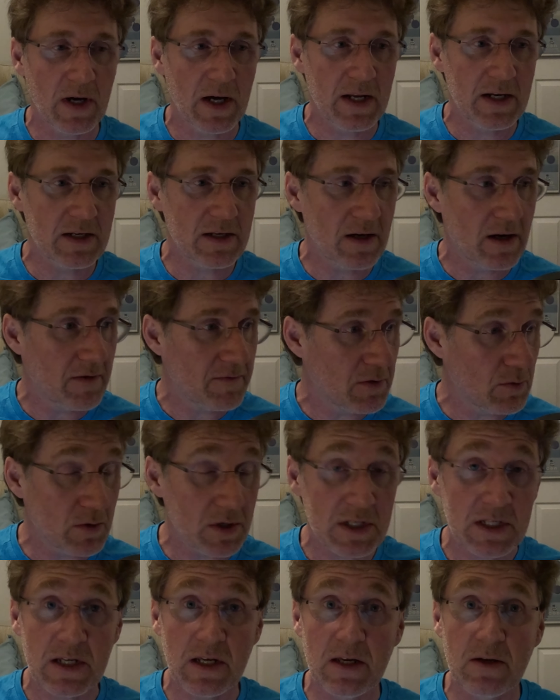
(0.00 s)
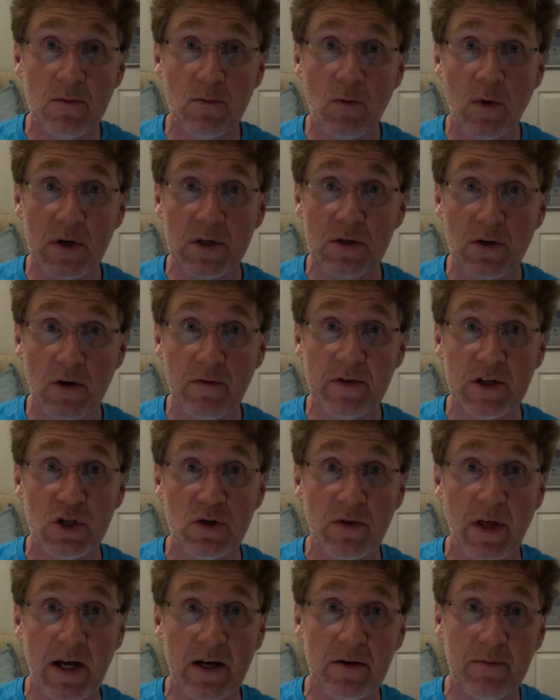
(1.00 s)
And if you want to see what sort of
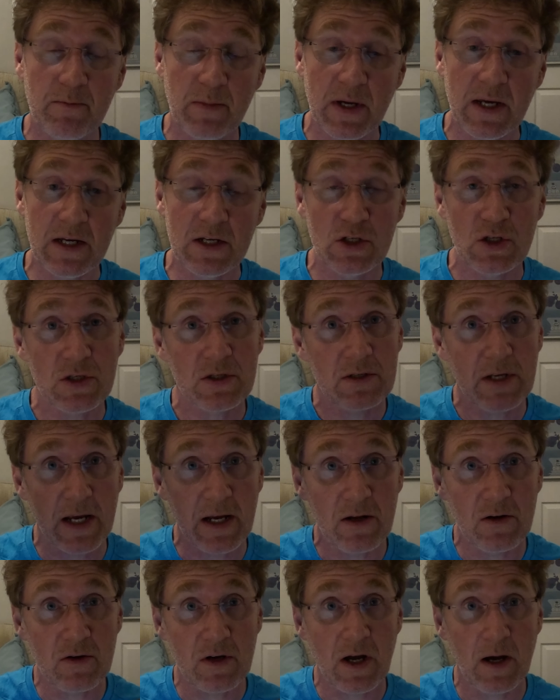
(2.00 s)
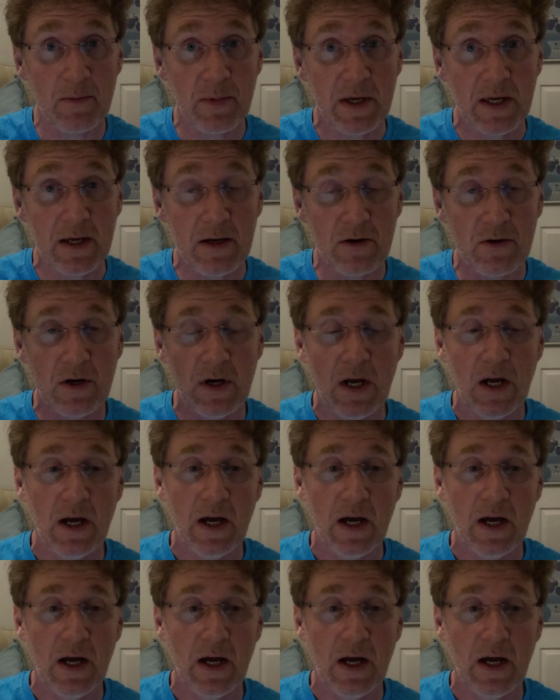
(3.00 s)
issue that can be, just take a look up here.